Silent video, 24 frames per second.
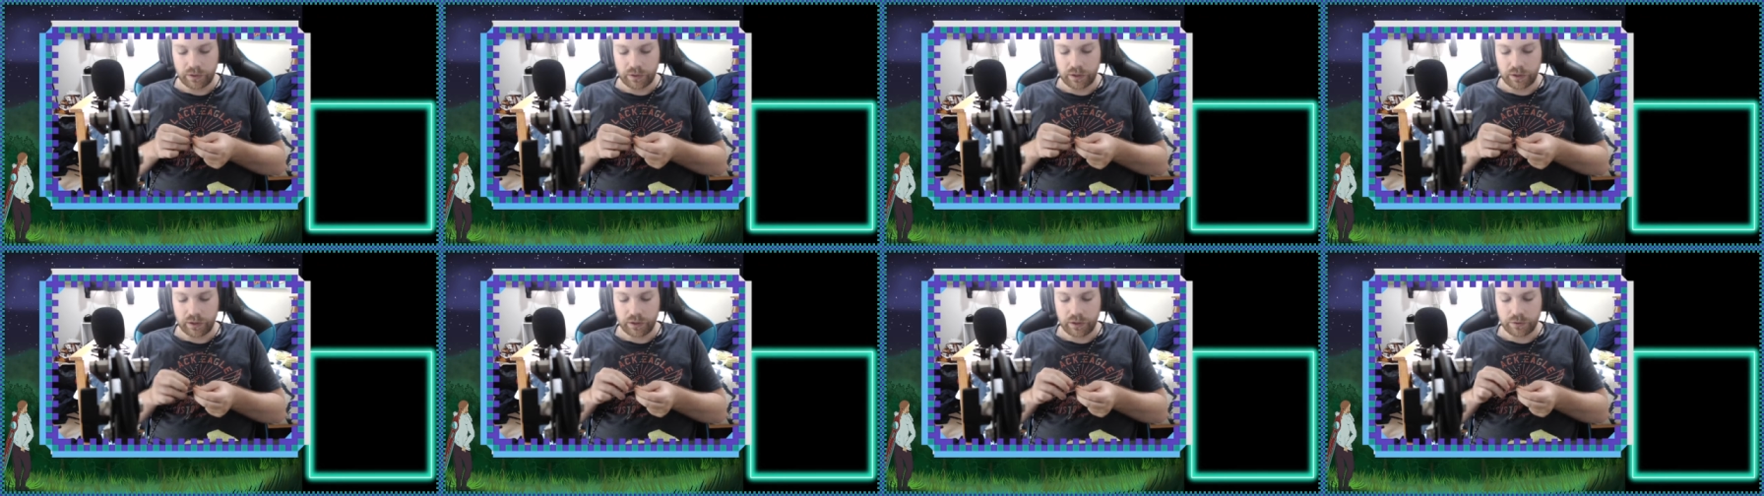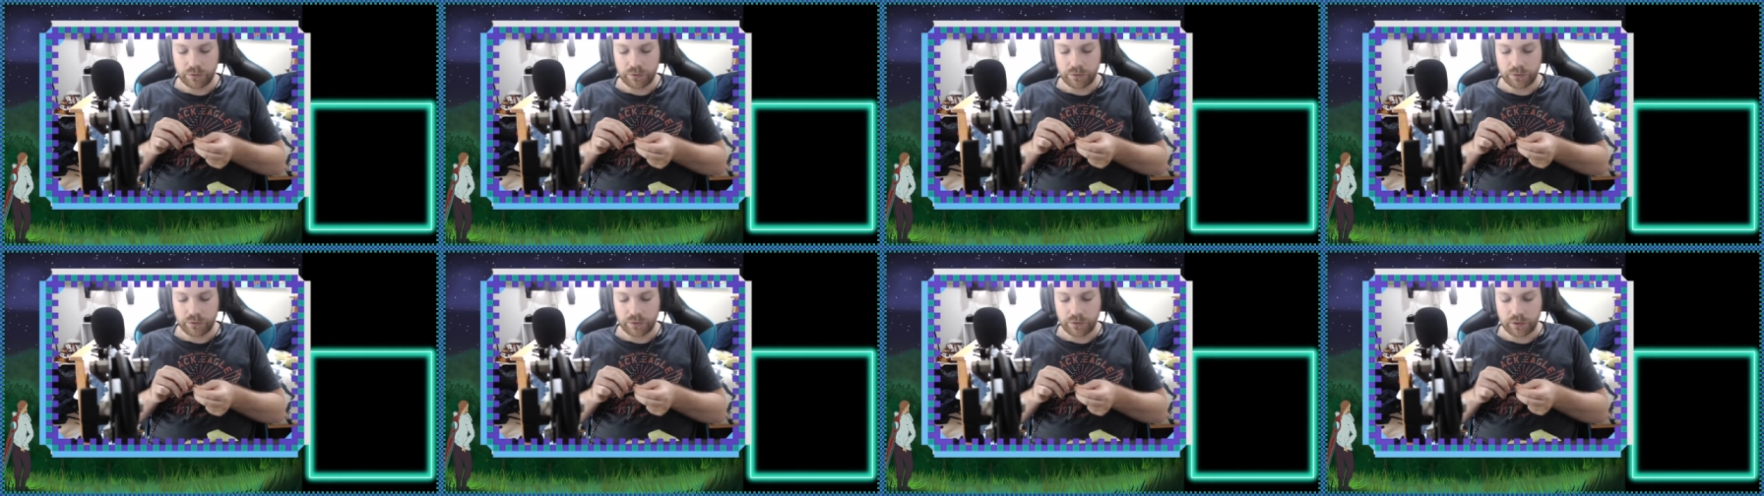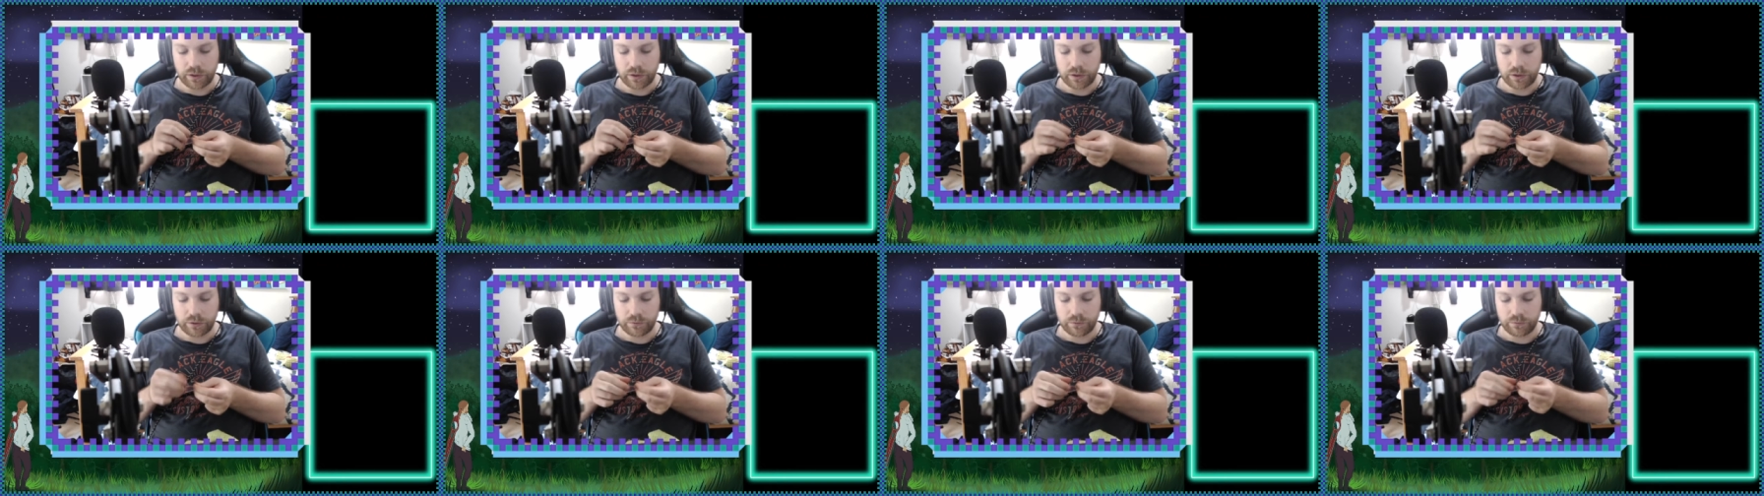how to
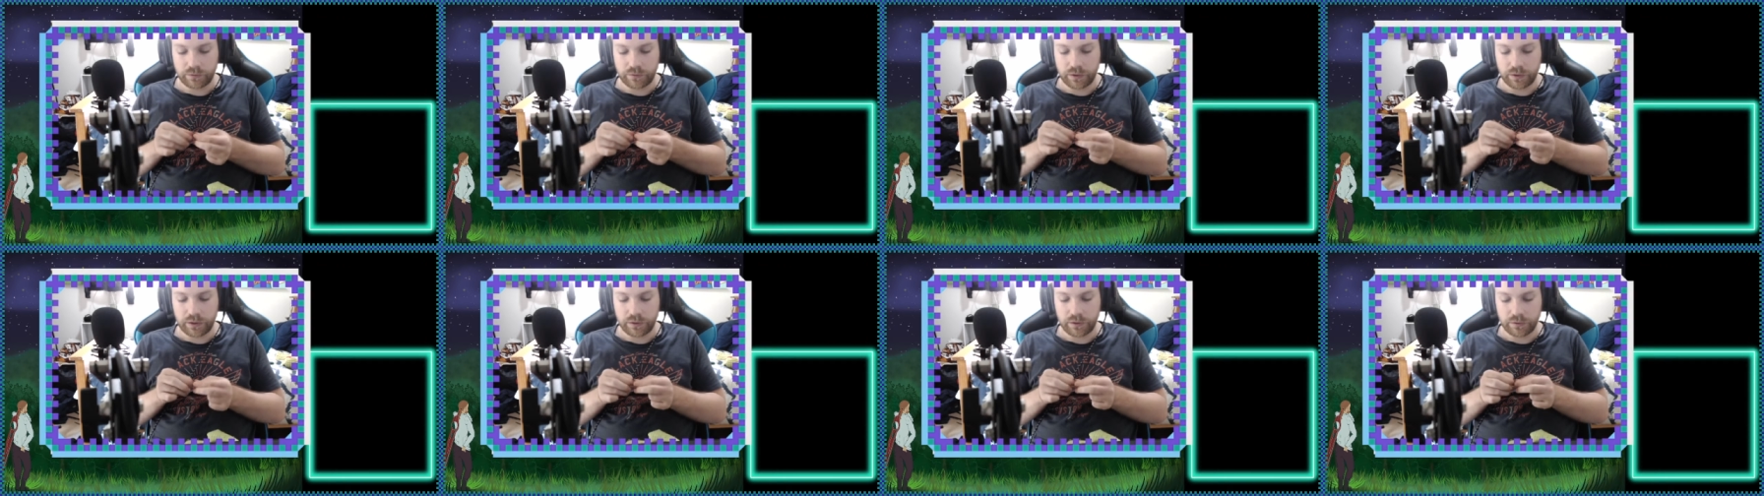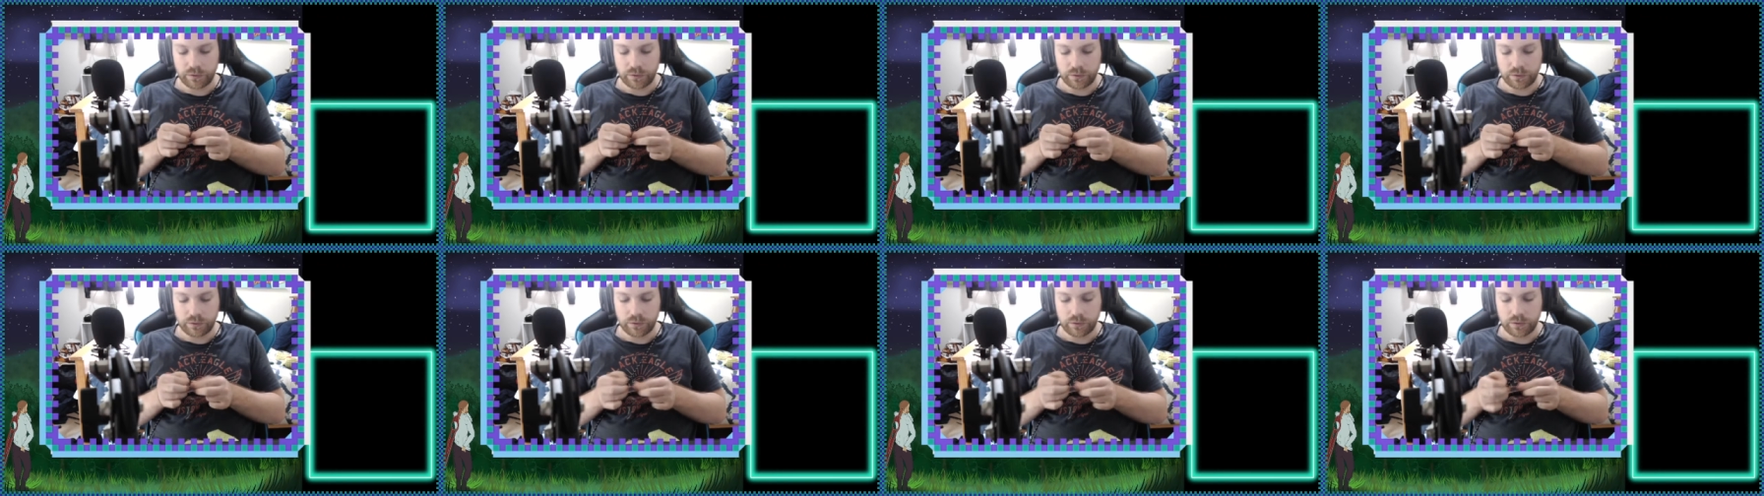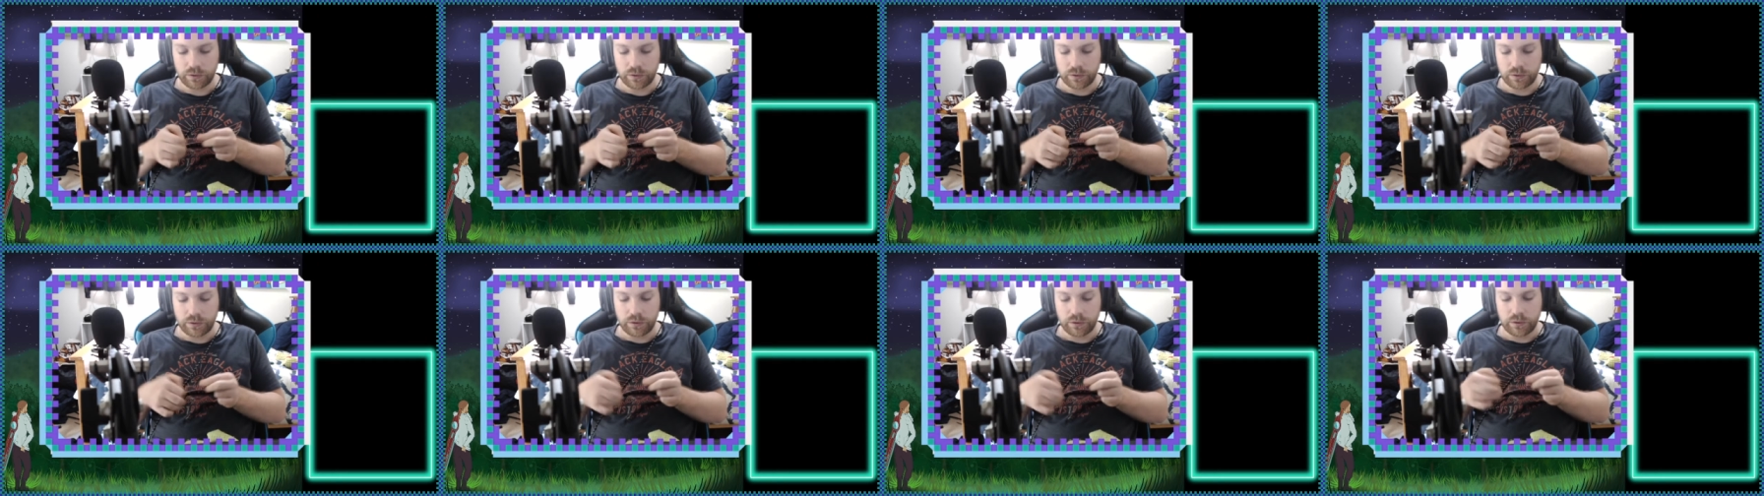tie off the end.
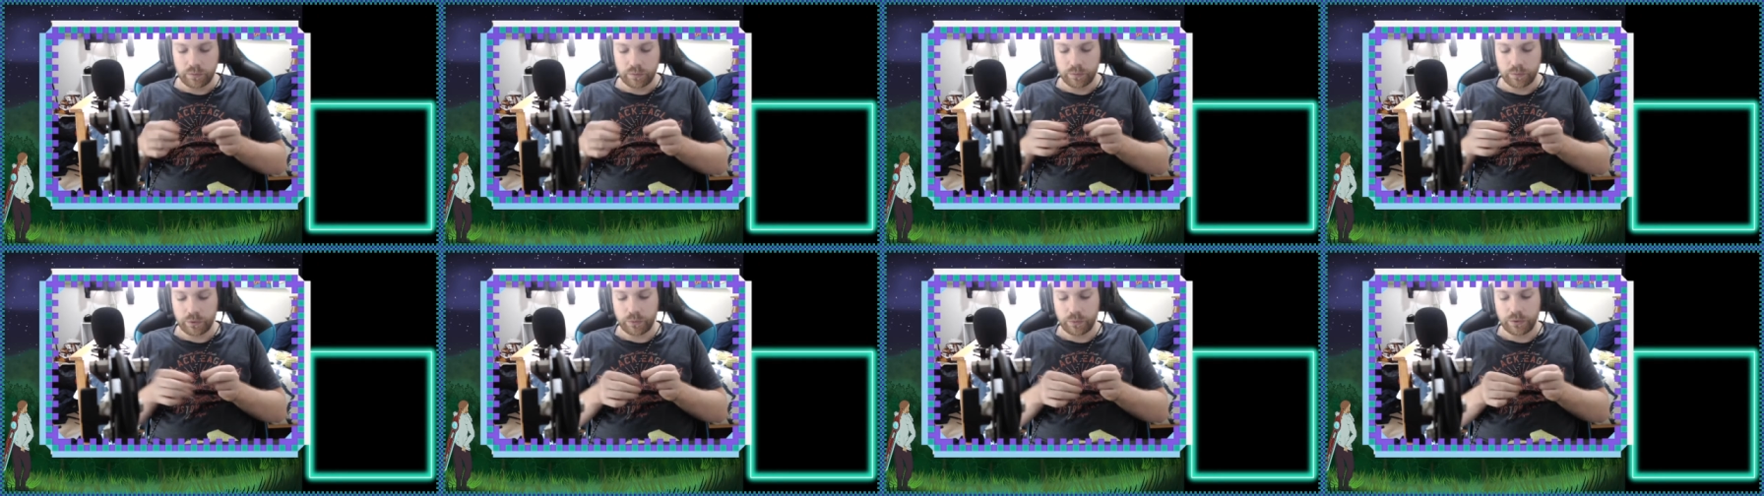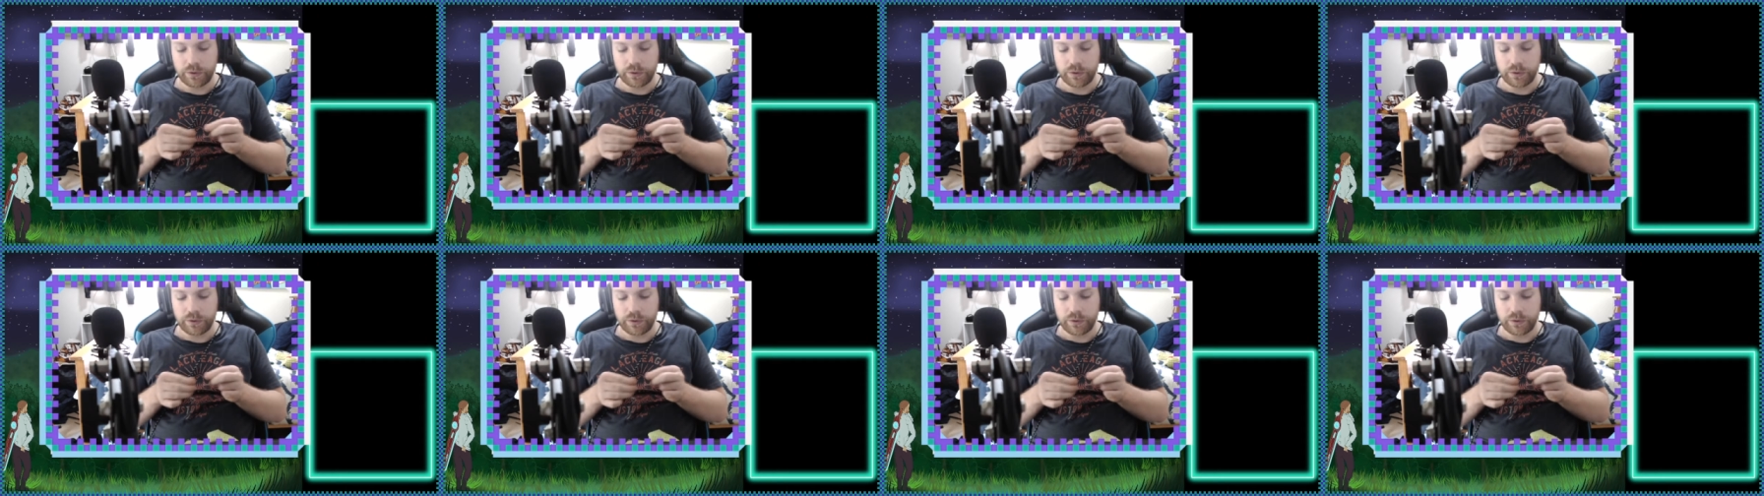But